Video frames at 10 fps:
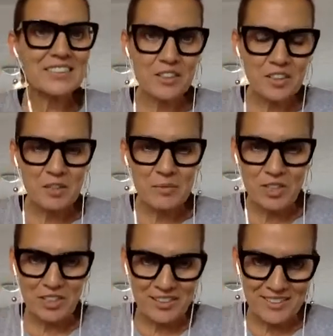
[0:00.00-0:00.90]
a lot of
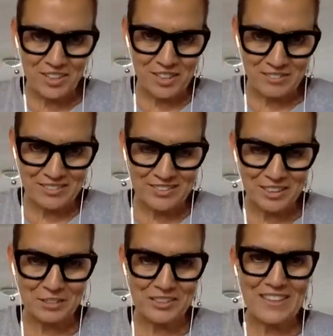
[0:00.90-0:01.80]
commercialization around
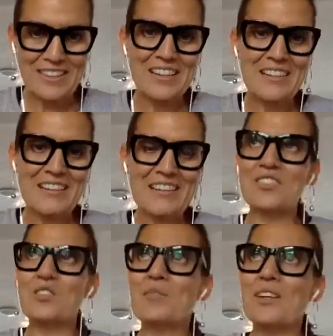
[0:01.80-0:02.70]
story, and then
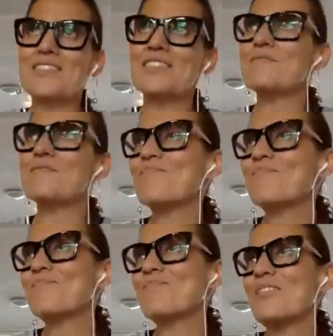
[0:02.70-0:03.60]
it's almost,
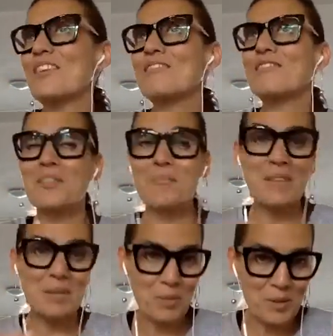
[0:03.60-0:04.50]
for
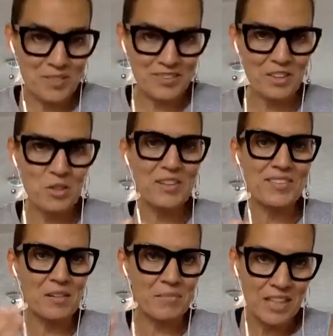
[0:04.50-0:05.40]
me personally,
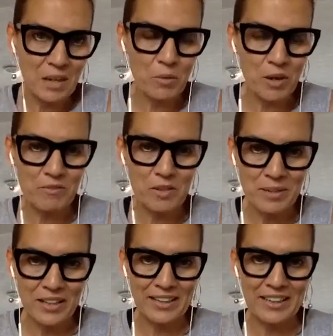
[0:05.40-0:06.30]
almost can become quite
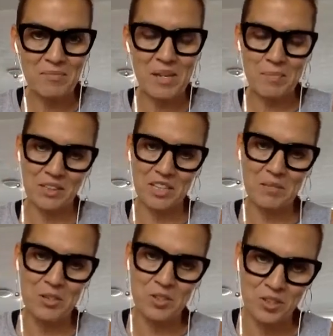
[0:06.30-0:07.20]
repelling if people are
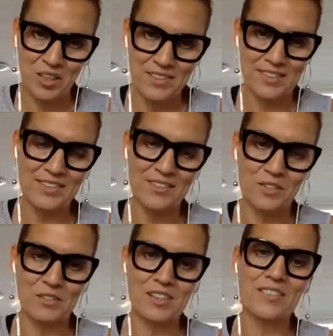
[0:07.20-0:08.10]
commercializing their
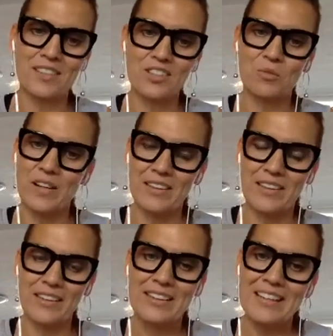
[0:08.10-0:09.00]
story in such a way
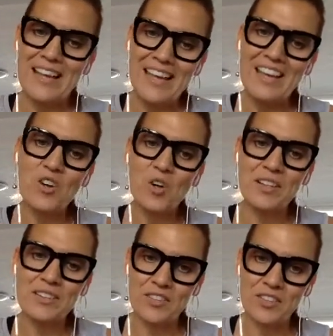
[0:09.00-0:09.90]
that it
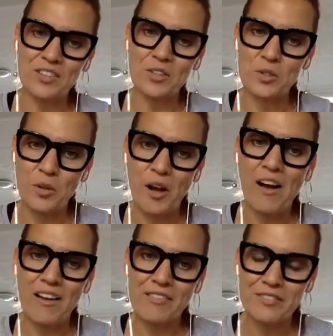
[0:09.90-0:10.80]
almost feels
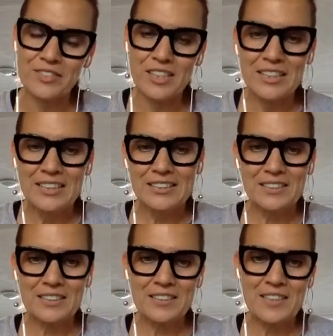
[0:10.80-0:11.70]
contrived.
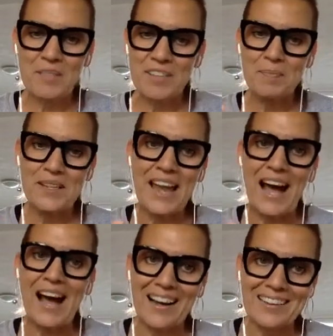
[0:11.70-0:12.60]
So there must be an
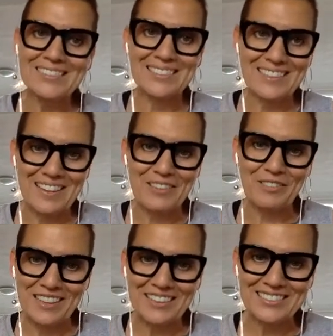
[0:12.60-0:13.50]
art in there,
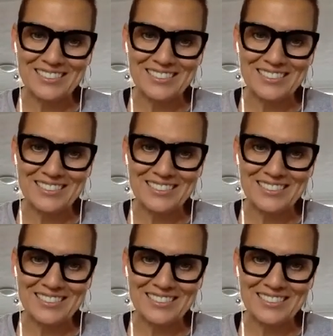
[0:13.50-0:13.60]
right?